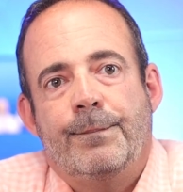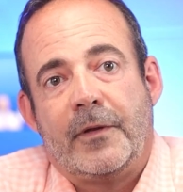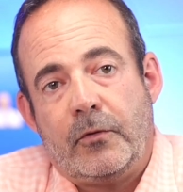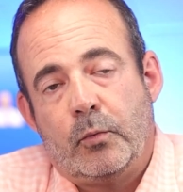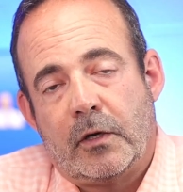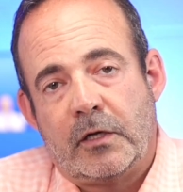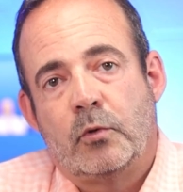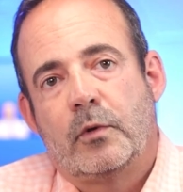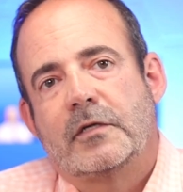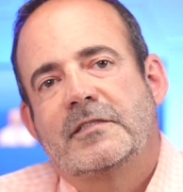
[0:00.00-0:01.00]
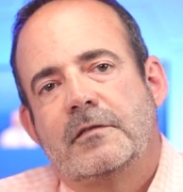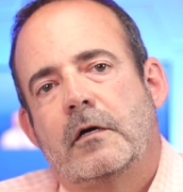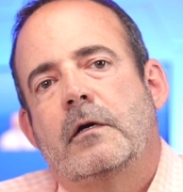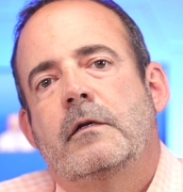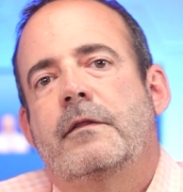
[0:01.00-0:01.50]
but you want to know where to
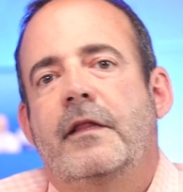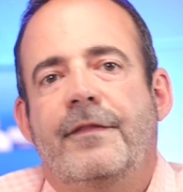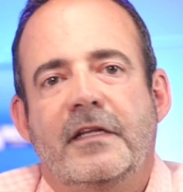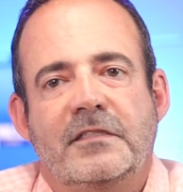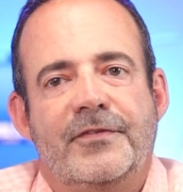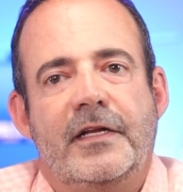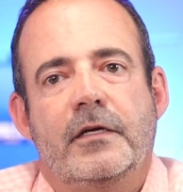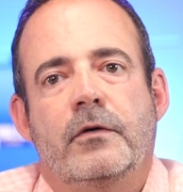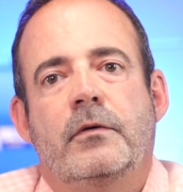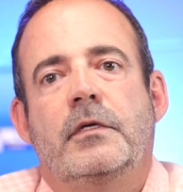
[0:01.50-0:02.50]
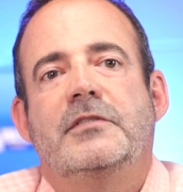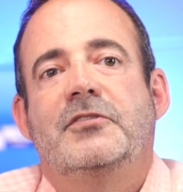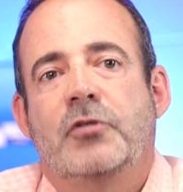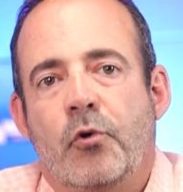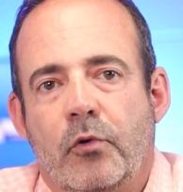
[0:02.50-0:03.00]
start, then this video
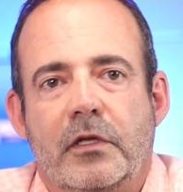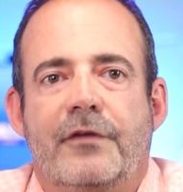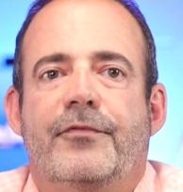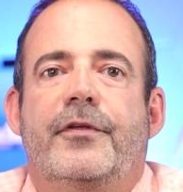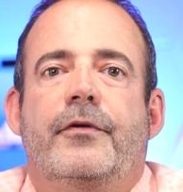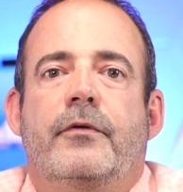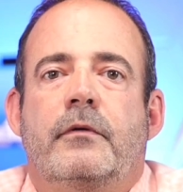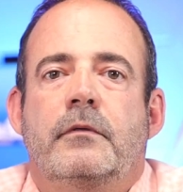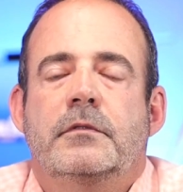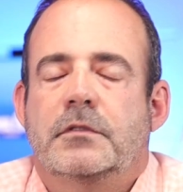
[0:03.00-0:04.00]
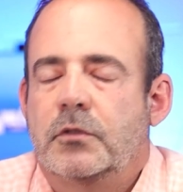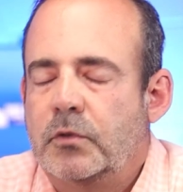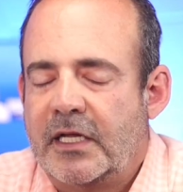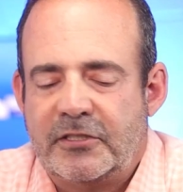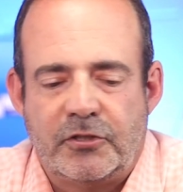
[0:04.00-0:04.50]
is totally for you. So
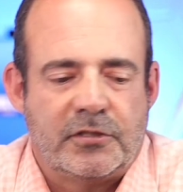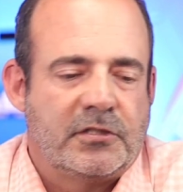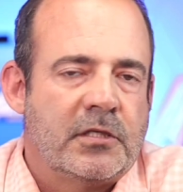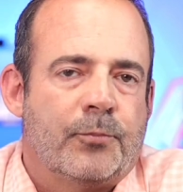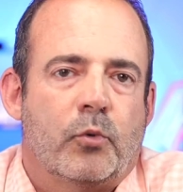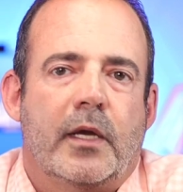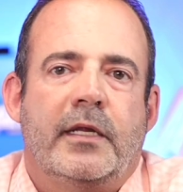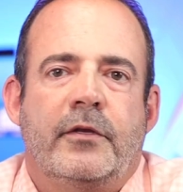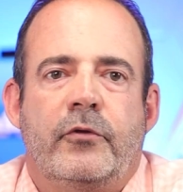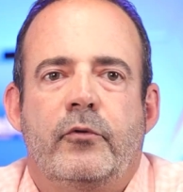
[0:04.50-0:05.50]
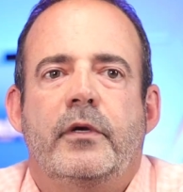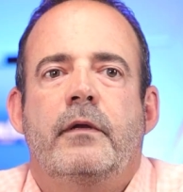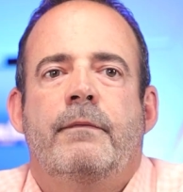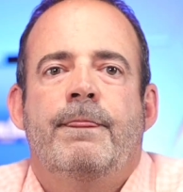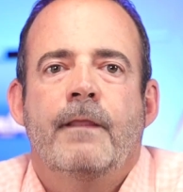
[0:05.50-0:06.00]
let's just jump right into it.
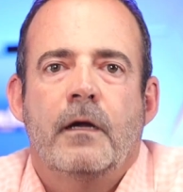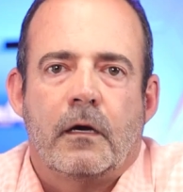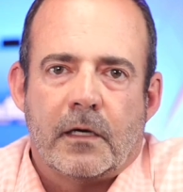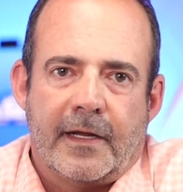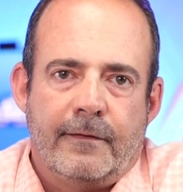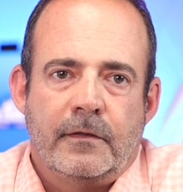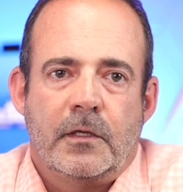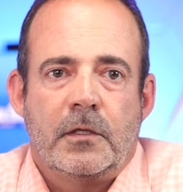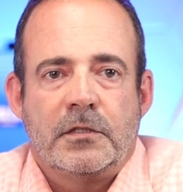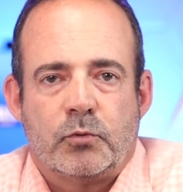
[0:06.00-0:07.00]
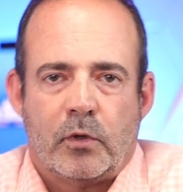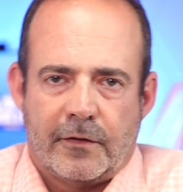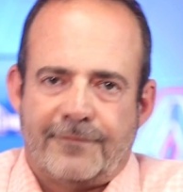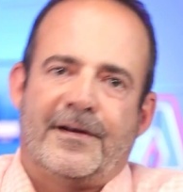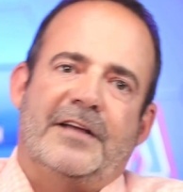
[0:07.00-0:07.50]
All right, so what
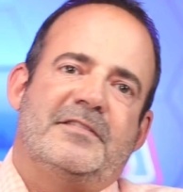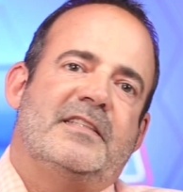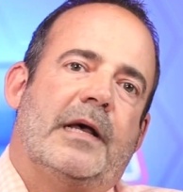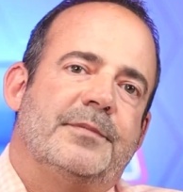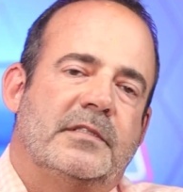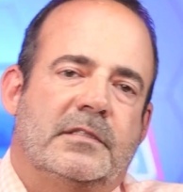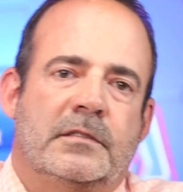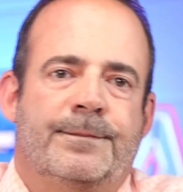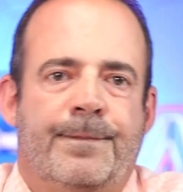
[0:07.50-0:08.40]
are the 5 steps?